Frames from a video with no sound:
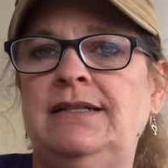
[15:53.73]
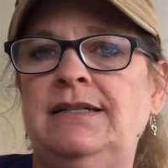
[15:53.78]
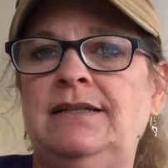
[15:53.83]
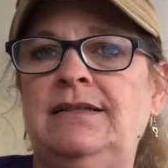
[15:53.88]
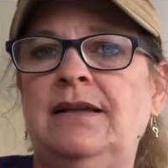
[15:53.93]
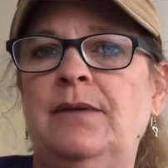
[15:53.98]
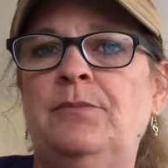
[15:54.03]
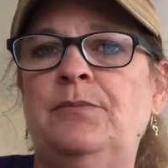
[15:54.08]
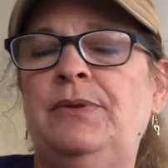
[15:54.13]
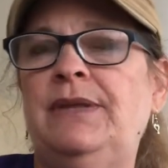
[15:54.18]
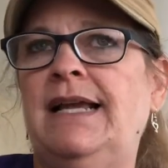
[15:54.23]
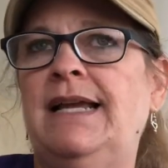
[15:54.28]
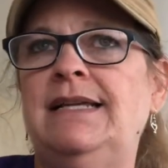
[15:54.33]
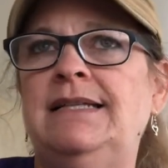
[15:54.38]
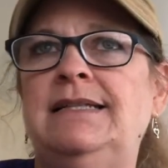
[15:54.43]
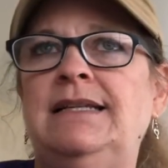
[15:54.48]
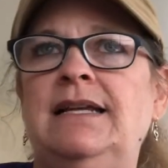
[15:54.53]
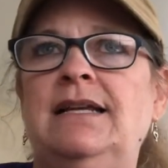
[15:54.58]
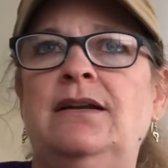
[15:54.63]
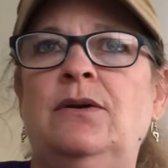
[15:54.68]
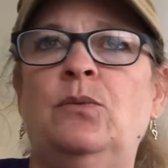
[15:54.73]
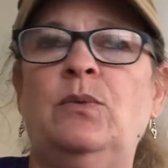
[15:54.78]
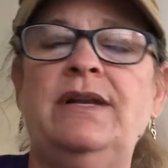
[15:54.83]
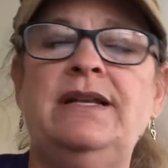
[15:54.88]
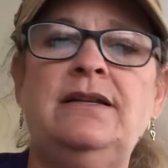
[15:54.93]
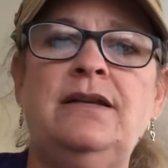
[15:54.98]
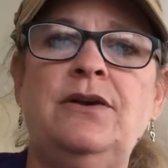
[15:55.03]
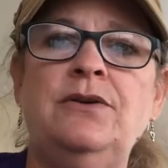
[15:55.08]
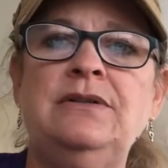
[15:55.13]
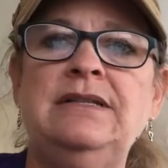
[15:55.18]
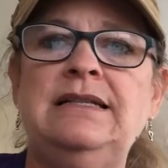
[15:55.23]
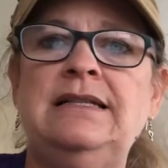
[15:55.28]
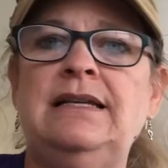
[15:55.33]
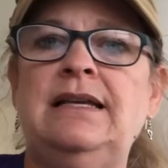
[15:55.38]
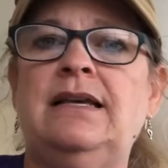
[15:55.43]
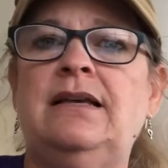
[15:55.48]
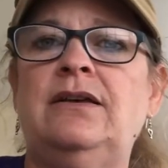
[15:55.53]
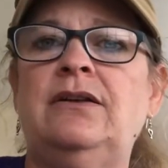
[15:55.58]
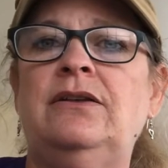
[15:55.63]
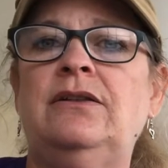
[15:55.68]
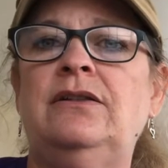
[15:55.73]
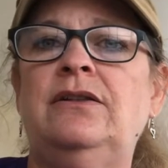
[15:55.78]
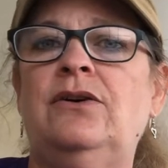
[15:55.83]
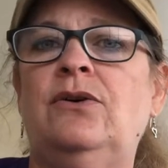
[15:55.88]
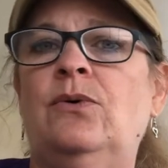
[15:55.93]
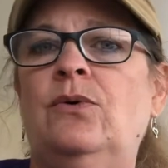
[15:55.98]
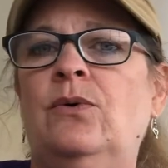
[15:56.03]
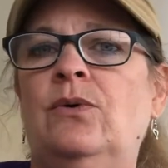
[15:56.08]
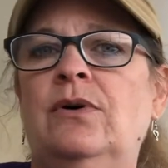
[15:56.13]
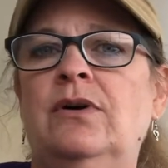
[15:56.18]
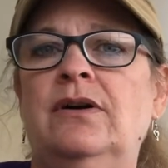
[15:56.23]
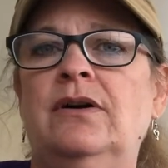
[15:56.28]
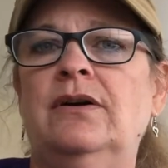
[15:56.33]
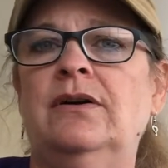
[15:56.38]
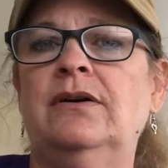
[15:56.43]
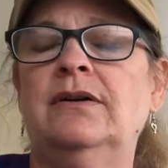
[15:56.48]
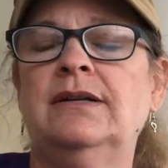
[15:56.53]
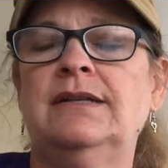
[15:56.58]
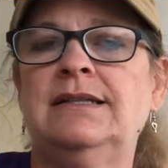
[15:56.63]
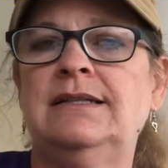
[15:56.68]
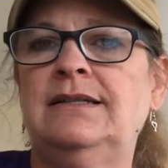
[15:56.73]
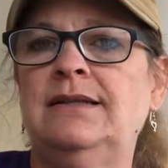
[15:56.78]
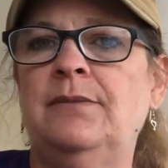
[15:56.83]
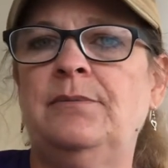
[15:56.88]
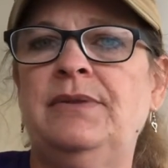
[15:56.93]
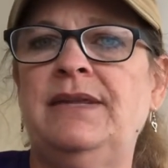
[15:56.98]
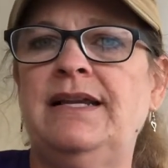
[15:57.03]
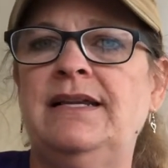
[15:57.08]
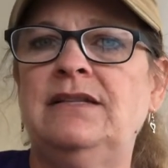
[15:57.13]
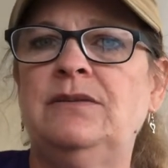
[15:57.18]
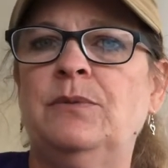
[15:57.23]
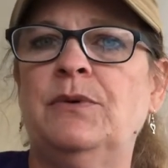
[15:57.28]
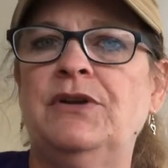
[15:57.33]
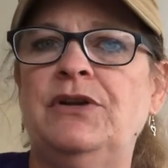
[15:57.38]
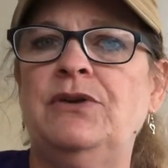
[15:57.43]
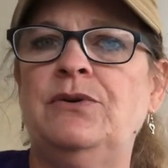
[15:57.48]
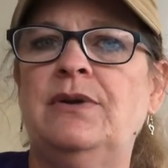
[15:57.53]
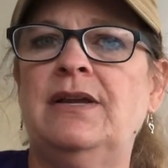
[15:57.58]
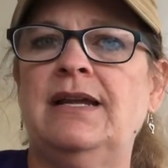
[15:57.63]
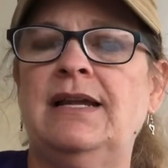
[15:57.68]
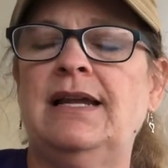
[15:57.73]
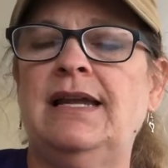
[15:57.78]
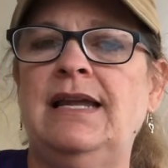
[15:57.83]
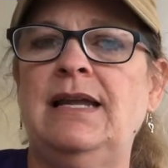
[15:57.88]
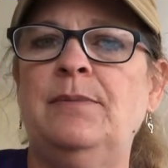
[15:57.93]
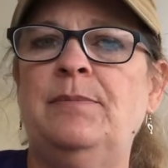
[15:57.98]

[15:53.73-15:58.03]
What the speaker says: someplace in a windowsill or someplace where you can